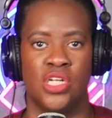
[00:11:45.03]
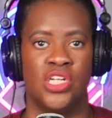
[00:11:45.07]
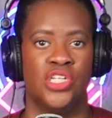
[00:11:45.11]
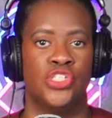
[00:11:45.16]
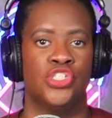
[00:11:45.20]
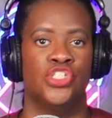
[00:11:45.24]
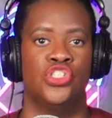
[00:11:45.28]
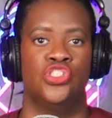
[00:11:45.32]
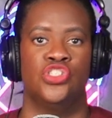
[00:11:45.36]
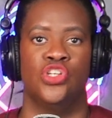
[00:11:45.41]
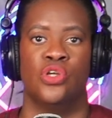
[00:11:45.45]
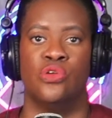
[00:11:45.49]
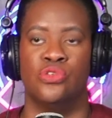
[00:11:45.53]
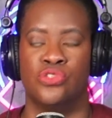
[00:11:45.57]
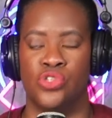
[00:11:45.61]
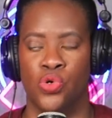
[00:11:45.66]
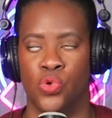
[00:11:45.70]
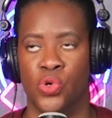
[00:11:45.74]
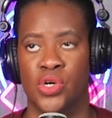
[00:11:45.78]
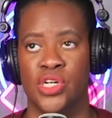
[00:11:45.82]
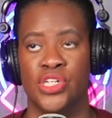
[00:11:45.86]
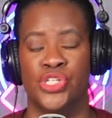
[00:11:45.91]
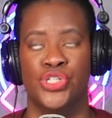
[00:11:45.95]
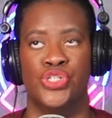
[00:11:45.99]
assault,
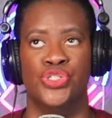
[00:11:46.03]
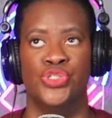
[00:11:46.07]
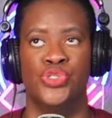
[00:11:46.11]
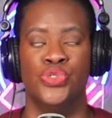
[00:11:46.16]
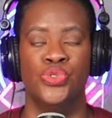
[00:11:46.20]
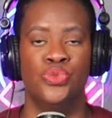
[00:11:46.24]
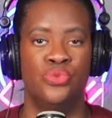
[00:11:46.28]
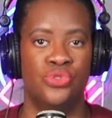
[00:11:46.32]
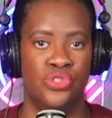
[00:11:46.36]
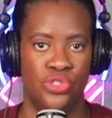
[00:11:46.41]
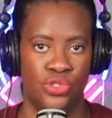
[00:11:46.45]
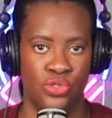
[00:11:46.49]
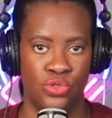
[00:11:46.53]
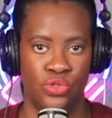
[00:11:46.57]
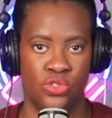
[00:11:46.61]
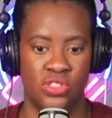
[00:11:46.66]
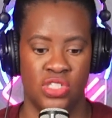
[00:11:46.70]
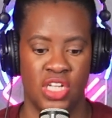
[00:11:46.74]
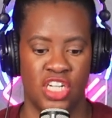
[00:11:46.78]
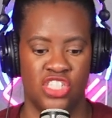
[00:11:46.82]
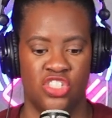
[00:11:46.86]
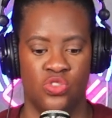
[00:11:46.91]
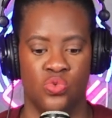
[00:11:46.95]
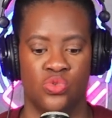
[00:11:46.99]
or allude to
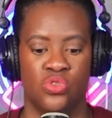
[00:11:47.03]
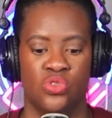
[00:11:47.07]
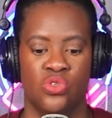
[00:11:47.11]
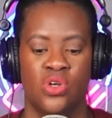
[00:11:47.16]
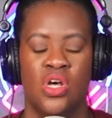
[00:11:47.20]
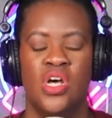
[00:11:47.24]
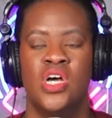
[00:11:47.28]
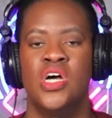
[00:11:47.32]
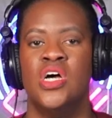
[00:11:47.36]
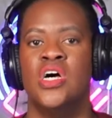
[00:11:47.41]
sexual,